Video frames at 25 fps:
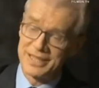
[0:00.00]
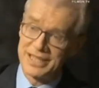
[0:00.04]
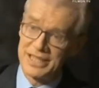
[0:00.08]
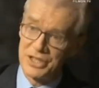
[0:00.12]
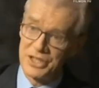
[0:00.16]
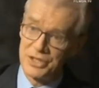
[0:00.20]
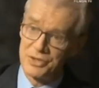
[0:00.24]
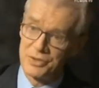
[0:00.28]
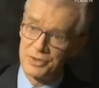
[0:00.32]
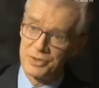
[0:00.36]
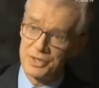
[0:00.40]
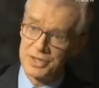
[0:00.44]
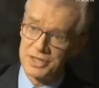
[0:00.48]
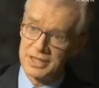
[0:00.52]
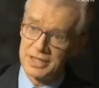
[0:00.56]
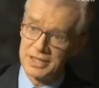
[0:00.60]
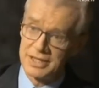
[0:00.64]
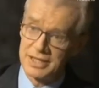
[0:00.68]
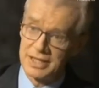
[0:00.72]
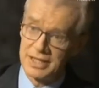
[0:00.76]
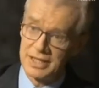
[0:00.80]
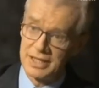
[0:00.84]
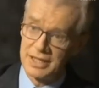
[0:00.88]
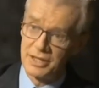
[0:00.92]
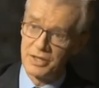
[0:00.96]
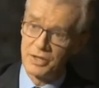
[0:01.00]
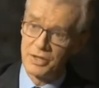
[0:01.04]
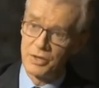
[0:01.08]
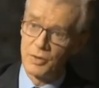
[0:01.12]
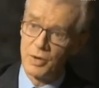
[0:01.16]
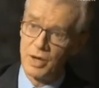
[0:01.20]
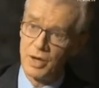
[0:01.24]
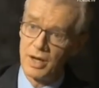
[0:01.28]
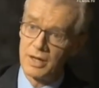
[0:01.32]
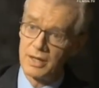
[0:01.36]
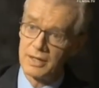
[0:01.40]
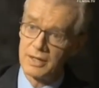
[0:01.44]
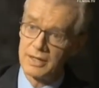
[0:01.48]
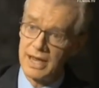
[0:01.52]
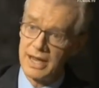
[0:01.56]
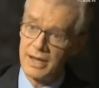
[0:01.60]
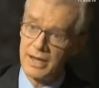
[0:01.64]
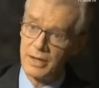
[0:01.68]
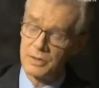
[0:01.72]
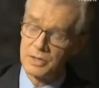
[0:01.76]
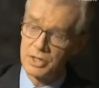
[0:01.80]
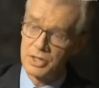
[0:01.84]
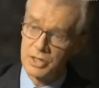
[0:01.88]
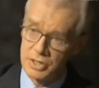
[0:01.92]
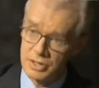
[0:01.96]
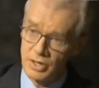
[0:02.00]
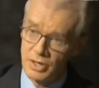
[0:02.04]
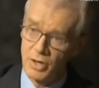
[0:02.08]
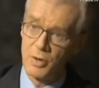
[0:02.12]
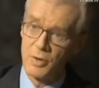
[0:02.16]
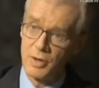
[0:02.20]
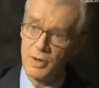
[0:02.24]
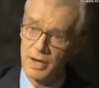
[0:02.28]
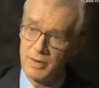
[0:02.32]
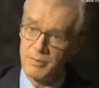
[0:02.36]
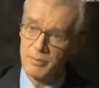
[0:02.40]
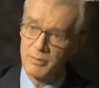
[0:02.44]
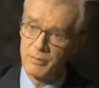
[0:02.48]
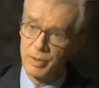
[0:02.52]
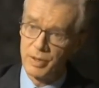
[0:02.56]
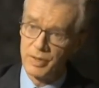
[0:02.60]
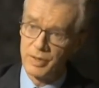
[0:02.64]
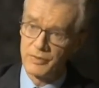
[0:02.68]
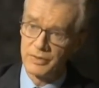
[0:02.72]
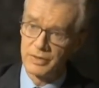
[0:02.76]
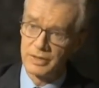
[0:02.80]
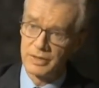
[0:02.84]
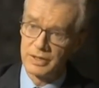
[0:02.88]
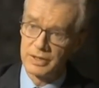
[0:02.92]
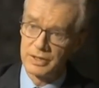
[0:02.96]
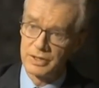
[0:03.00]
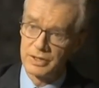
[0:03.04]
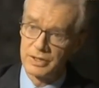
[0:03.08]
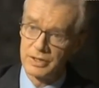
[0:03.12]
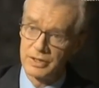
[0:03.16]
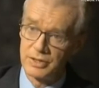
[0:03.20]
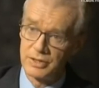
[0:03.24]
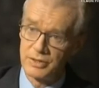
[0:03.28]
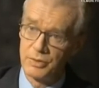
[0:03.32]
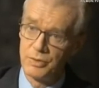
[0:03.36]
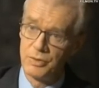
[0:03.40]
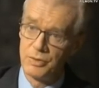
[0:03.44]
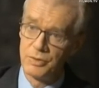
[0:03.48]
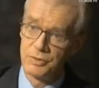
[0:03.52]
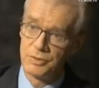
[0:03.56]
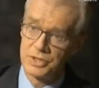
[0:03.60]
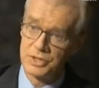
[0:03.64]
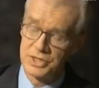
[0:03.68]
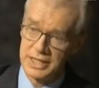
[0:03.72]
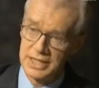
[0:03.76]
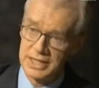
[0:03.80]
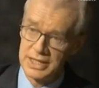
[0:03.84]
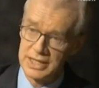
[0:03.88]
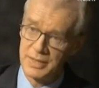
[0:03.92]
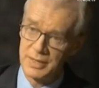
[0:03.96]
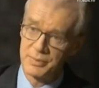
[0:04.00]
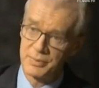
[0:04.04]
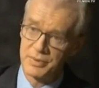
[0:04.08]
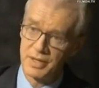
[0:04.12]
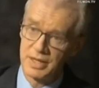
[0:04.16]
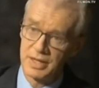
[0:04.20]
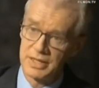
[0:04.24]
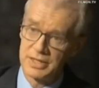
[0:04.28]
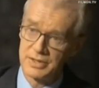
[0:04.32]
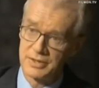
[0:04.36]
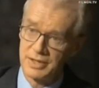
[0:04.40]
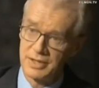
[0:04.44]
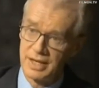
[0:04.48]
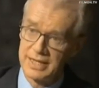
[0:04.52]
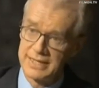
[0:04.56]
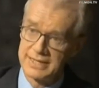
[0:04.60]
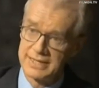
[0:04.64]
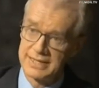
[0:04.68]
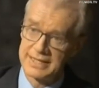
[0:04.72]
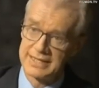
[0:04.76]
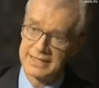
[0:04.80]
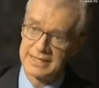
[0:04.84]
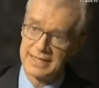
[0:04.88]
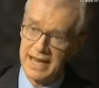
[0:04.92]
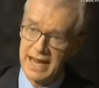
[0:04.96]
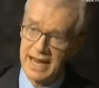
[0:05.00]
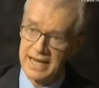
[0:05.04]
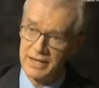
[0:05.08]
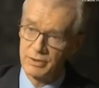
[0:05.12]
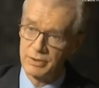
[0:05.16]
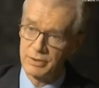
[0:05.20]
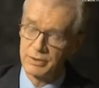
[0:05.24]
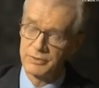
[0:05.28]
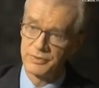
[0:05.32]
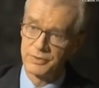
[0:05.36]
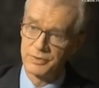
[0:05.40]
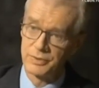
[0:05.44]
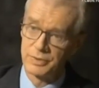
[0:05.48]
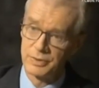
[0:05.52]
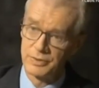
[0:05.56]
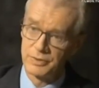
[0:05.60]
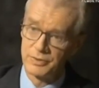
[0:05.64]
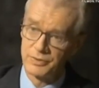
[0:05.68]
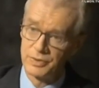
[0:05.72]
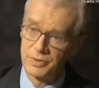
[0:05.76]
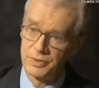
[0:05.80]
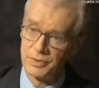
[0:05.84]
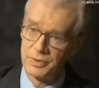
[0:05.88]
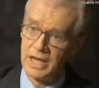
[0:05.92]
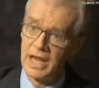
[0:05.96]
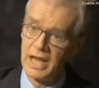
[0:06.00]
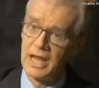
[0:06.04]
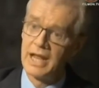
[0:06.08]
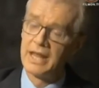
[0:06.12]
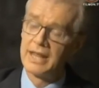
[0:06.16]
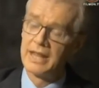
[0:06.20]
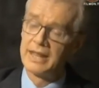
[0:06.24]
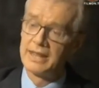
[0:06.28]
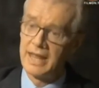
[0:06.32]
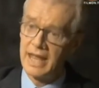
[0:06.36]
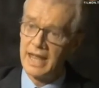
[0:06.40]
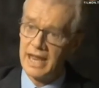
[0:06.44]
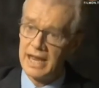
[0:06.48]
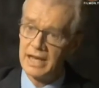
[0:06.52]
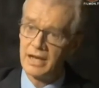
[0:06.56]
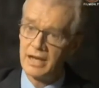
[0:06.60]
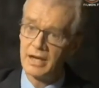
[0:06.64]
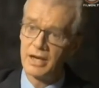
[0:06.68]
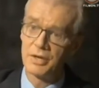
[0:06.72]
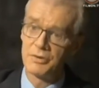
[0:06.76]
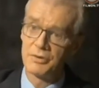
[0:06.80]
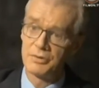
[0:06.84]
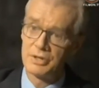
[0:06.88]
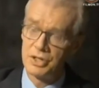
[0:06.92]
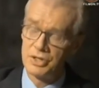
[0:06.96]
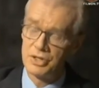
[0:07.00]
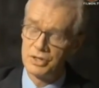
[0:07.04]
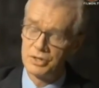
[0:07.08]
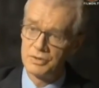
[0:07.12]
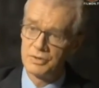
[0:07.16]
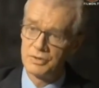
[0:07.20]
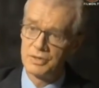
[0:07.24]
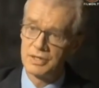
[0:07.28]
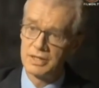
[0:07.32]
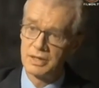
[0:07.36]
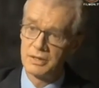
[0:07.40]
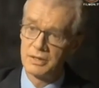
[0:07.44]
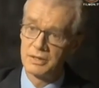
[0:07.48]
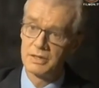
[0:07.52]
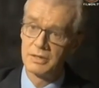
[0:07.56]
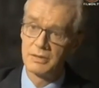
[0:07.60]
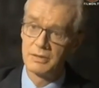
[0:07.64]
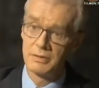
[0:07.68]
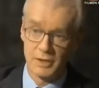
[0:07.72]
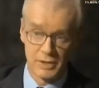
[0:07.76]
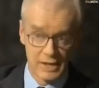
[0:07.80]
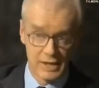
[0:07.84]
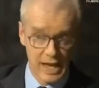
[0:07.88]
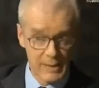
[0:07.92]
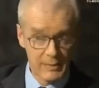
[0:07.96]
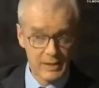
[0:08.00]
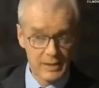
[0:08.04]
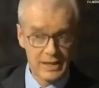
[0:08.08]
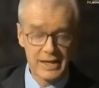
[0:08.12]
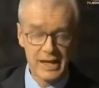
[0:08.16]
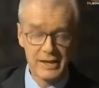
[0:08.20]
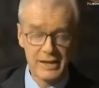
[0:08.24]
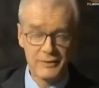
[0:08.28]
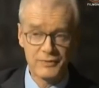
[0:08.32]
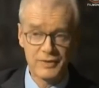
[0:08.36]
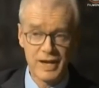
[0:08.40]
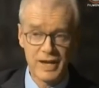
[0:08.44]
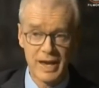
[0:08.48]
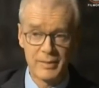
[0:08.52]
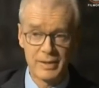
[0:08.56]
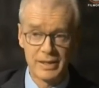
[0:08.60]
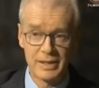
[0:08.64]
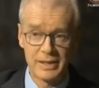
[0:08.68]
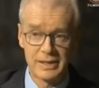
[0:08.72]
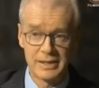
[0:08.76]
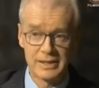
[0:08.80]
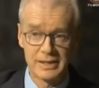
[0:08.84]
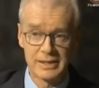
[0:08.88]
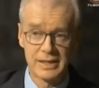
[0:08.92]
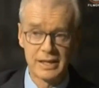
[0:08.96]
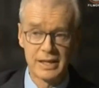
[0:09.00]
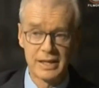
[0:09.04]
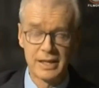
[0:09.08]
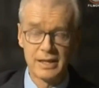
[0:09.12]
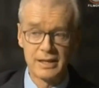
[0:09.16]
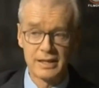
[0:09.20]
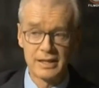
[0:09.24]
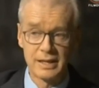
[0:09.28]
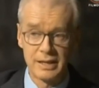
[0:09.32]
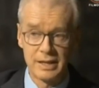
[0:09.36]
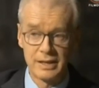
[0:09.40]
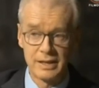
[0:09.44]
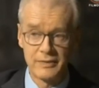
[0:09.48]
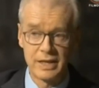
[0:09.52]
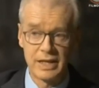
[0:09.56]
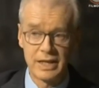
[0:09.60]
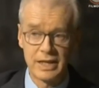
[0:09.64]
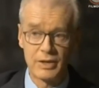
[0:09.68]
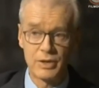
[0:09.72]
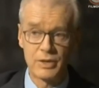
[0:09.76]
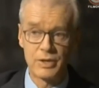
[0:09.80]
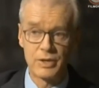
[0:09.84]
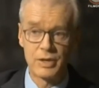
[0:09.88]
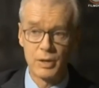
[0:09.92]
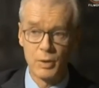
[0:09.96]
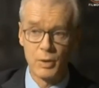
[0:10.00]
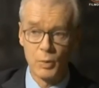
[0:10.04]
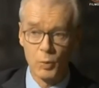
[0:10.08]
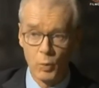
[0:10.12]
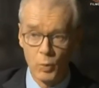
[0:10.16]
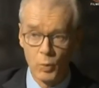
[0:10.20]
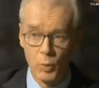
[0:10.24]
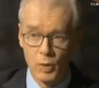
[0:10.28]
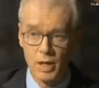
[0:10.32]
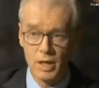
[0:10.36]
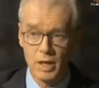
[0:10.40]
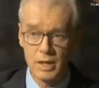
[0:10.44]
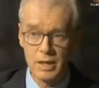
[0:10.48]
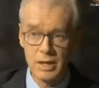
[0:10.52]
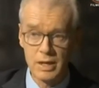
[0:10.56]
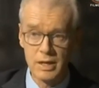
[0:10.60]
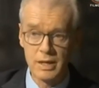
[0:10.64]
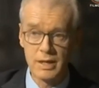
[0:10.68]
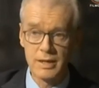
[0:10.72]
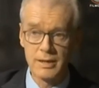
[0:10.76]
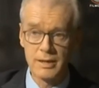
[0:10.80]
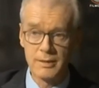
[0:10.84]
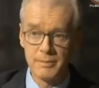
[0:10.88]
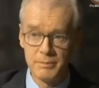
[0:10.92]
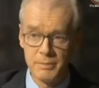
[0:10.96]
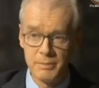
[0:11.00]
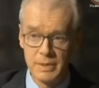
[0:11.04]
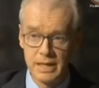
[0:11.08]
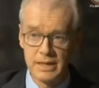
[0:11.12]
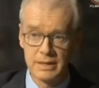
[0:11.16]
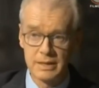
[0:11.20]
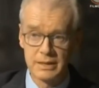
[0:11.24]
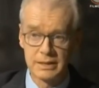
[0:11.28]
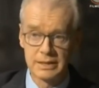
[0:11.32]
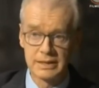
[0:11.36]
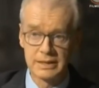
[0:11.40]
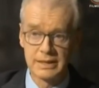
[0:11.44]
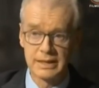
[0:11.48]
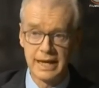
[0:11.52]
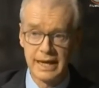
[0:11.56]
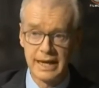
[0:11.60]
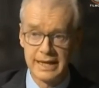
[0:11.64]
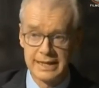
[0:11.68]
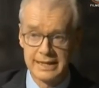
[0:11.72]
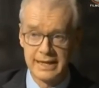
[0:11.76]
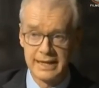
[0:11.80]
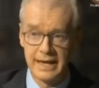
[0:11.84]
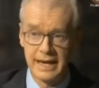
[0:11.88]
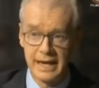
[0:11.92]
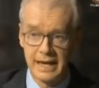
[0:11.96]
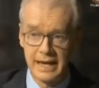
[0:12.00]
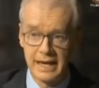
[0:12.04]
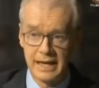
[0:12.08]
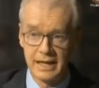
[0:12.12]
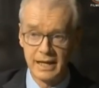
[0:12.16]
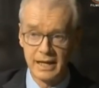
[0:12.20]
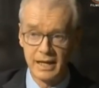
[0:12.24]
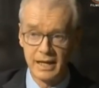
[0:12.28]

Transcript: in your city who are now so impoverished, who see the price rises, cannot afford food, they are reduced, them and their families, to living on one meal a day?